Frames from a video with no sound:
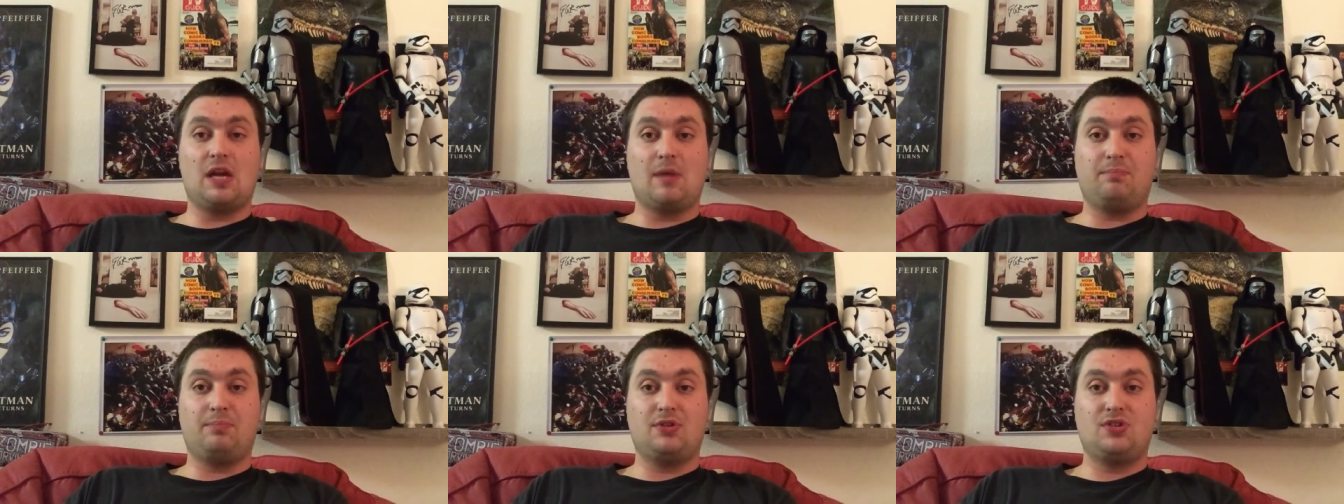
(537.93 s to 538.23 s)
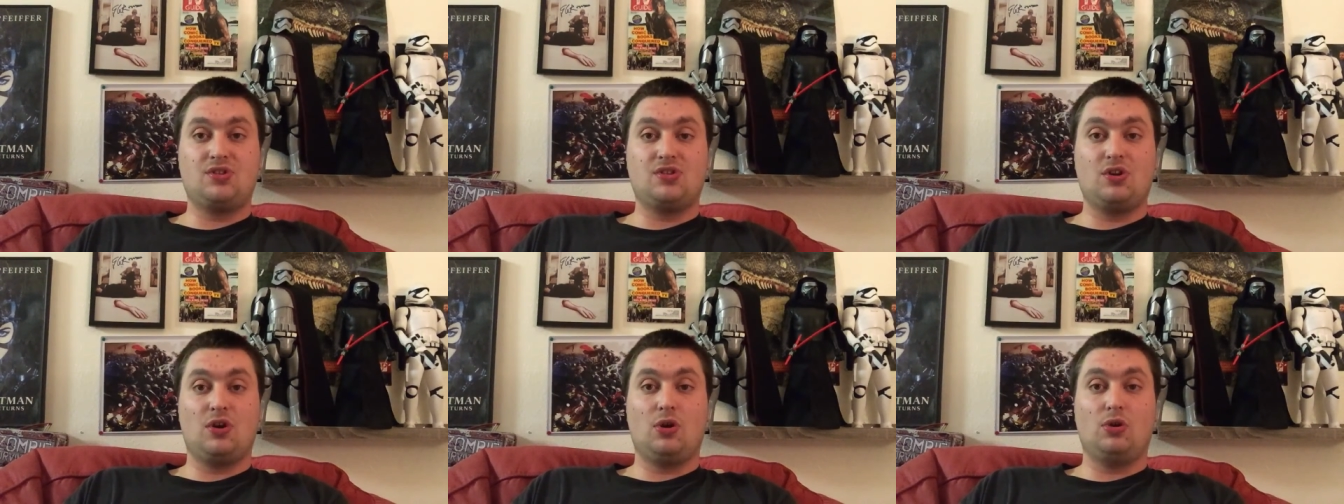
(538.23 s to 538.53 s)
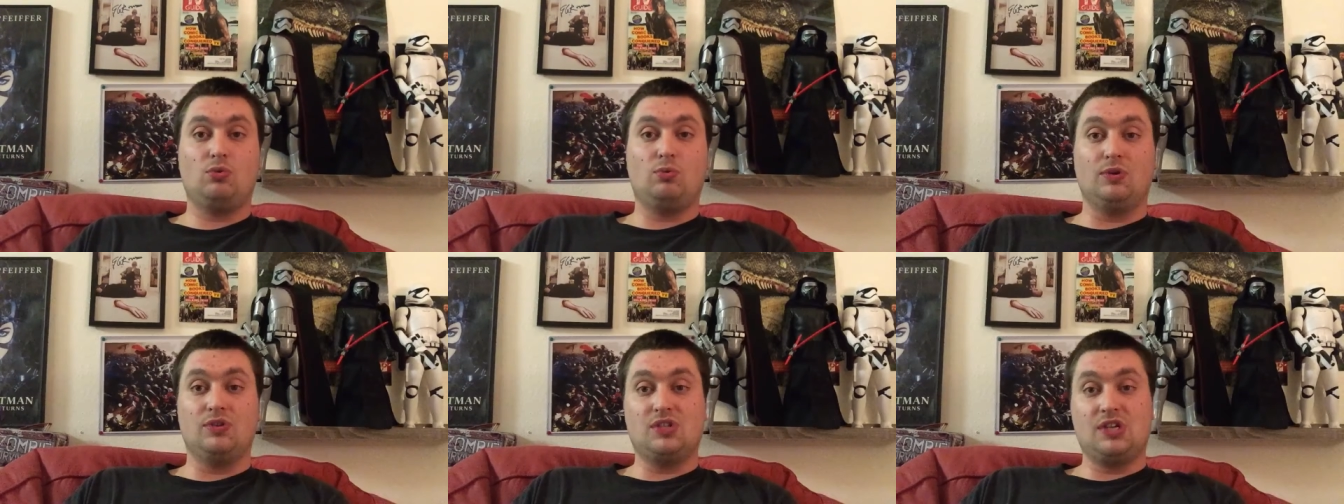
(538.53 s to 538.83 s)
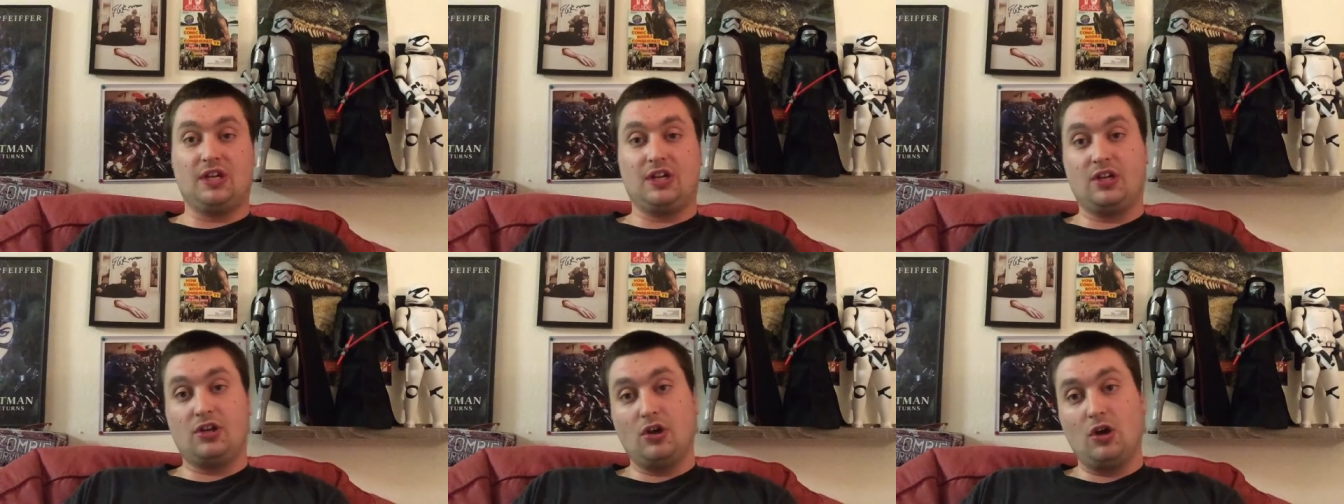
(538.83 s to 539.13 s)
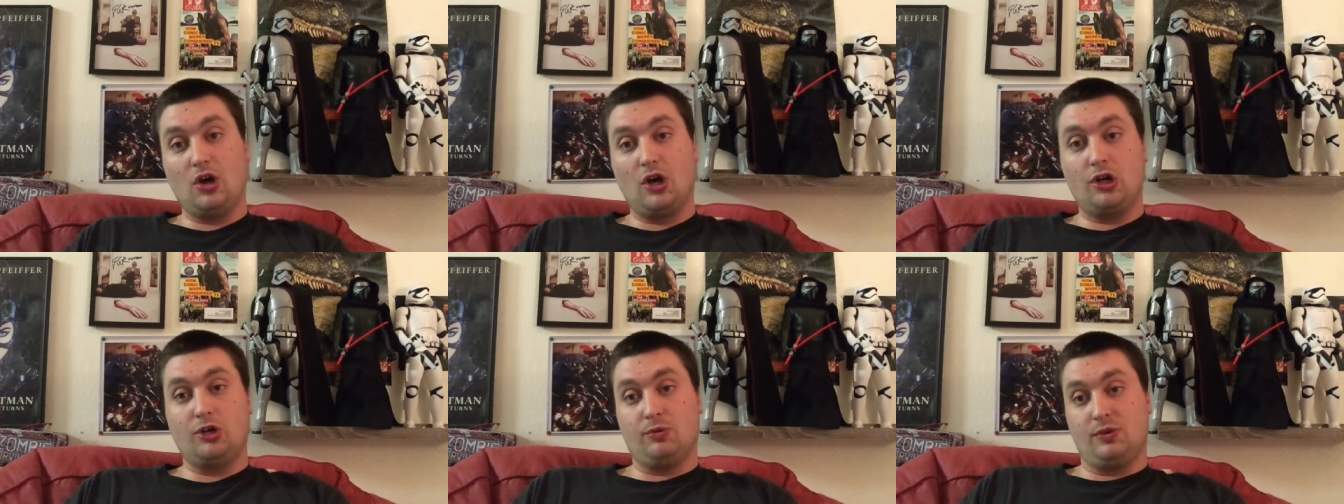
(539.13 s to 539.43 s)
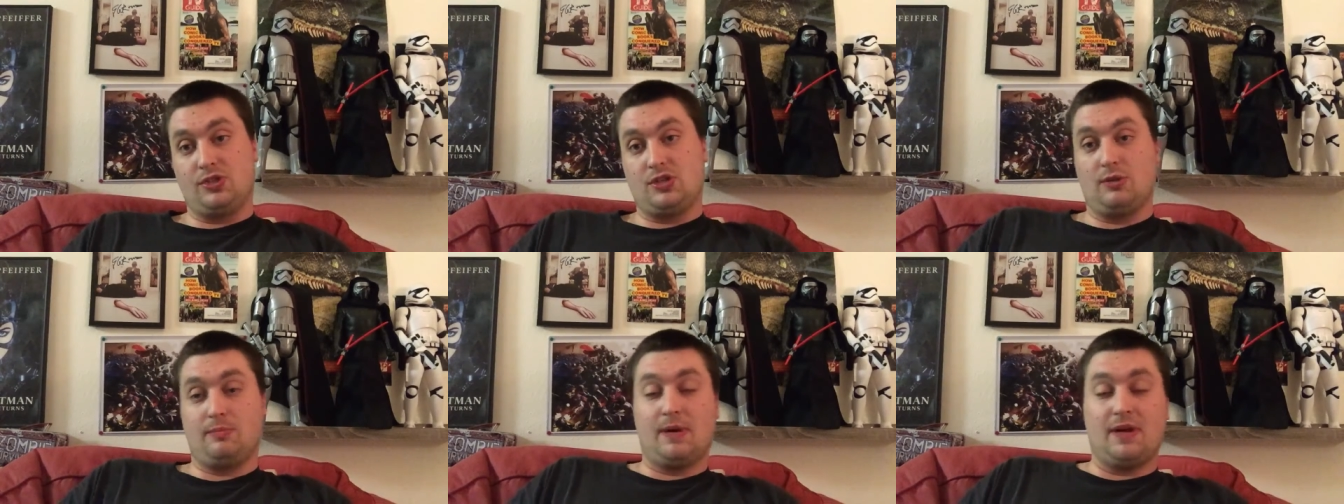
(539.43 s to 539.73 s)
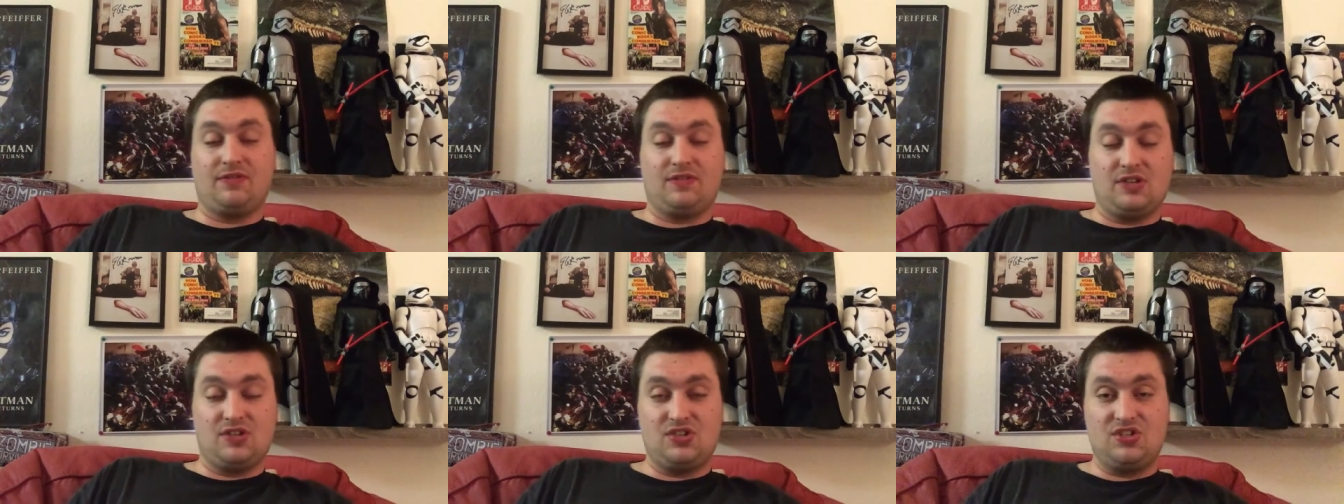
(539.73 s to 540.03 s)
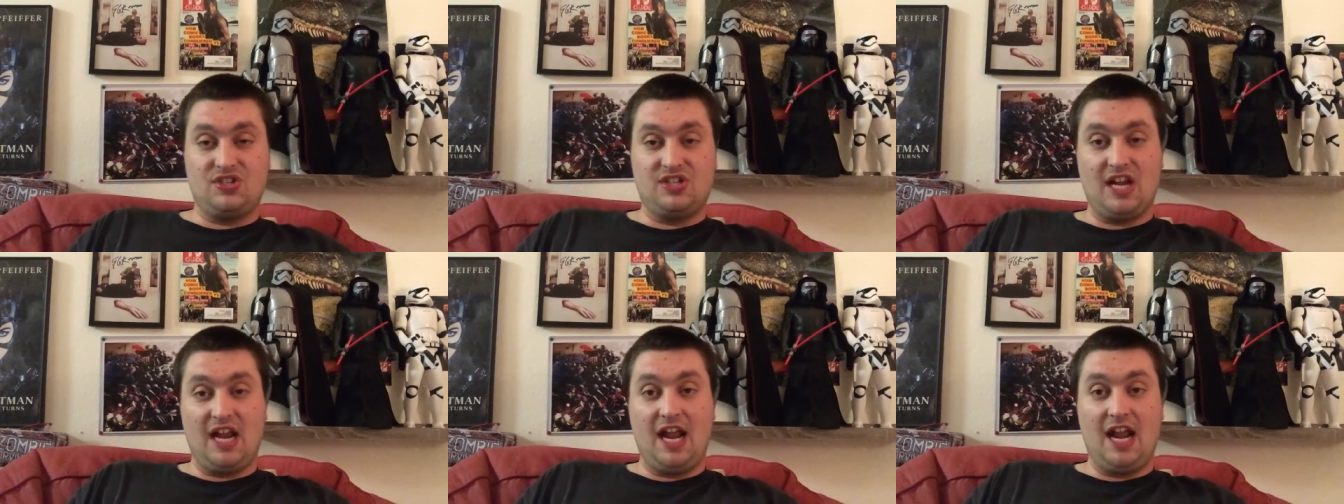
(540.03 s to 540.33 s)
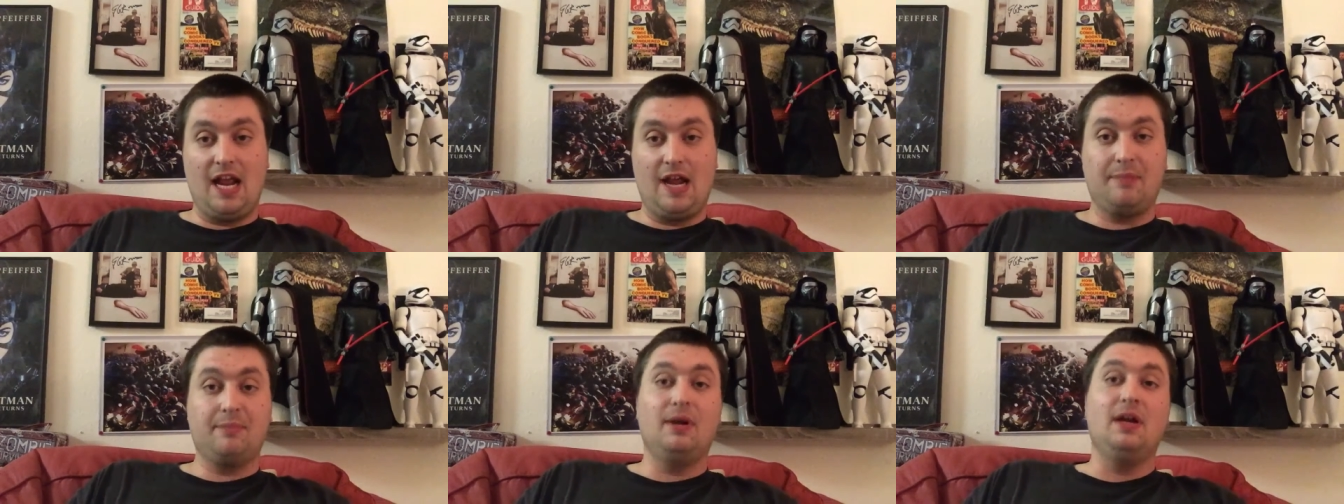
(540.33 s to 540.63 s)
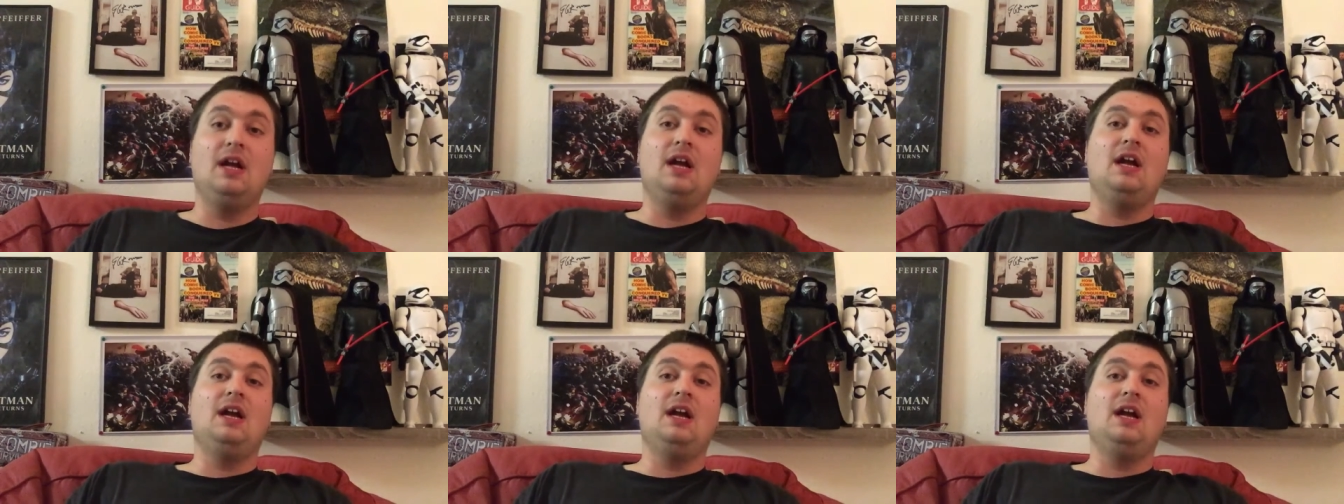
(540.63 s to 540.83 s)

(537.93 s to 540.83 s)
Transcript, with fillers: episode was it good was it about the same